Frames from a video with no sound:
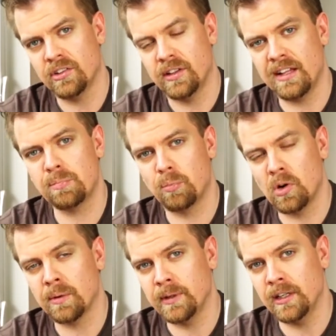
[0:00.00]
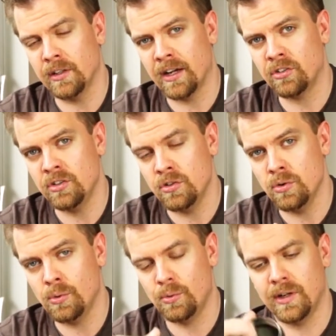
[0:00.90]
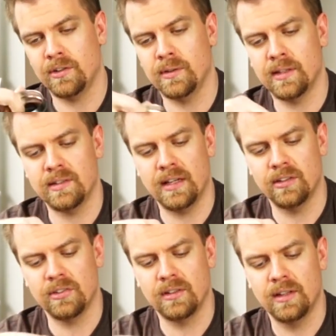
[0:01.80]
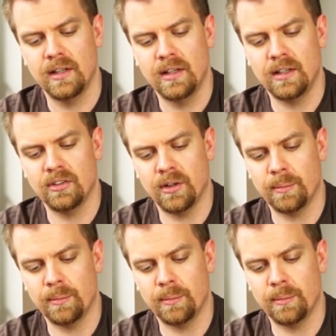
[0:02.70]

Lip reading: So that's what I'm gonna actually do when I do the test, is